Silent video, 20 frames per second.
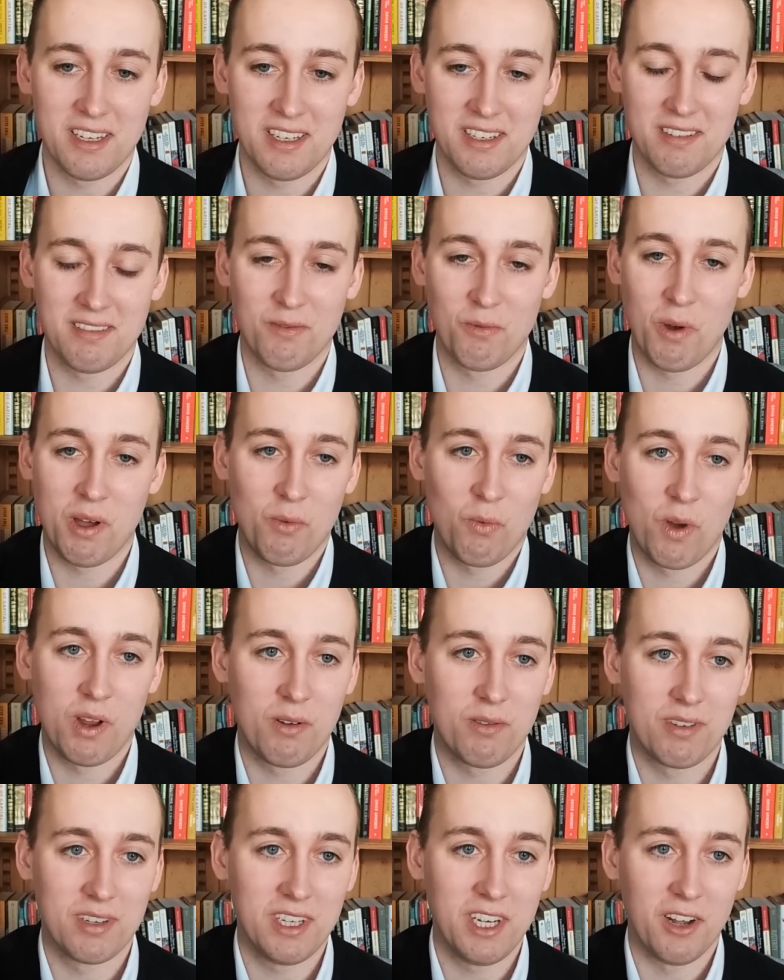it, what,
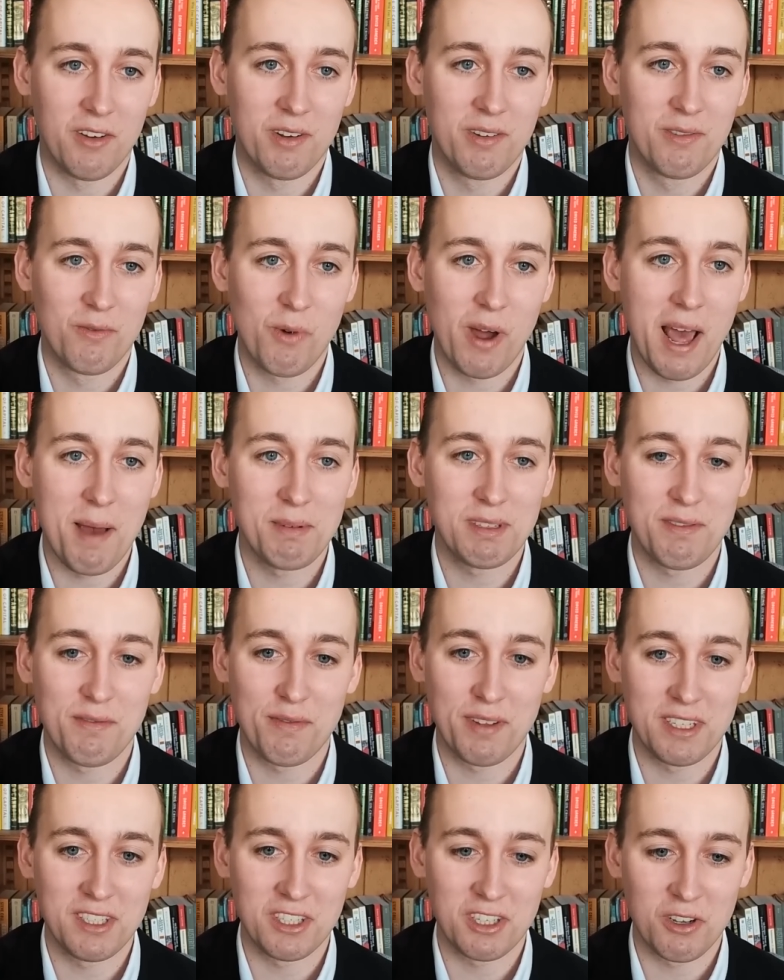what, you know, what happens if
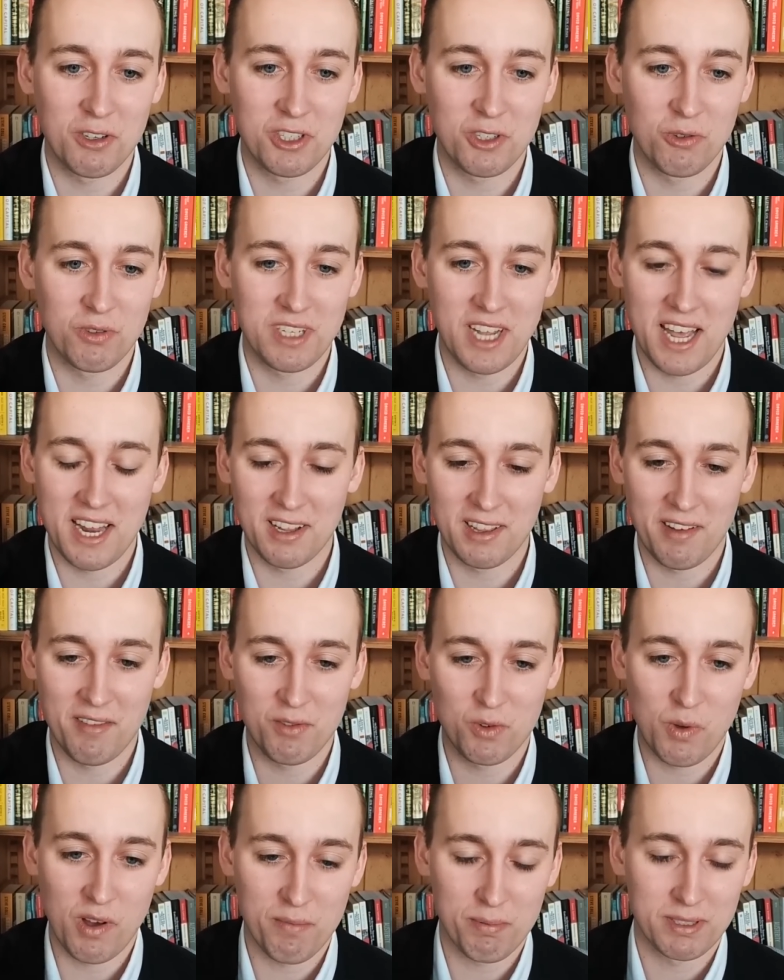inflation goes to 10, 11,
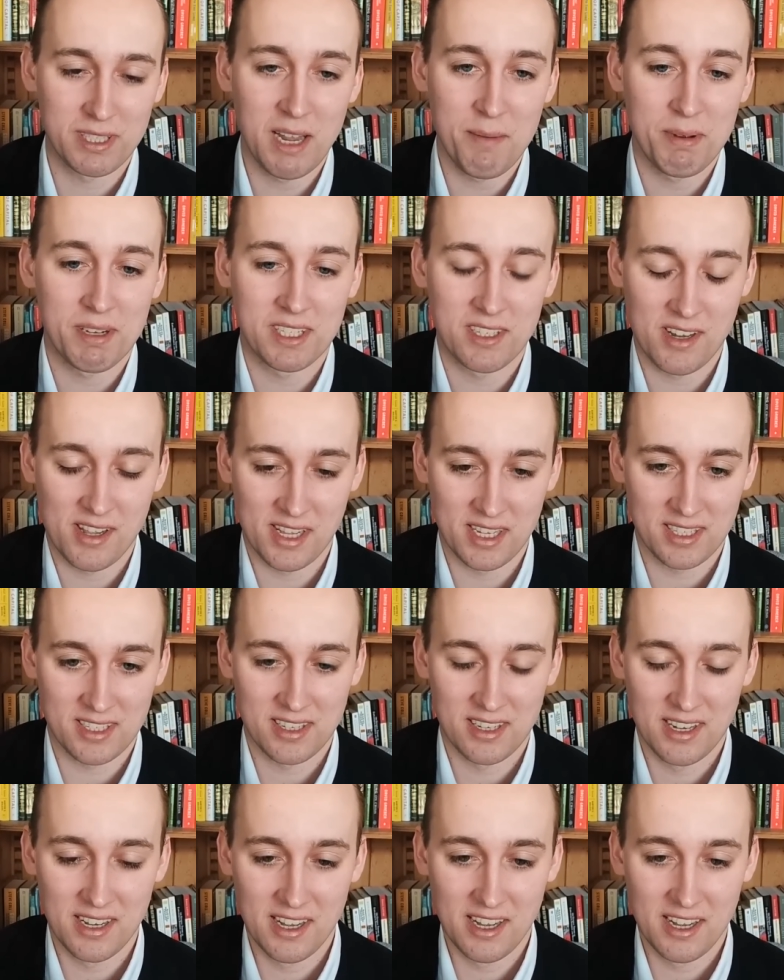12% because of this?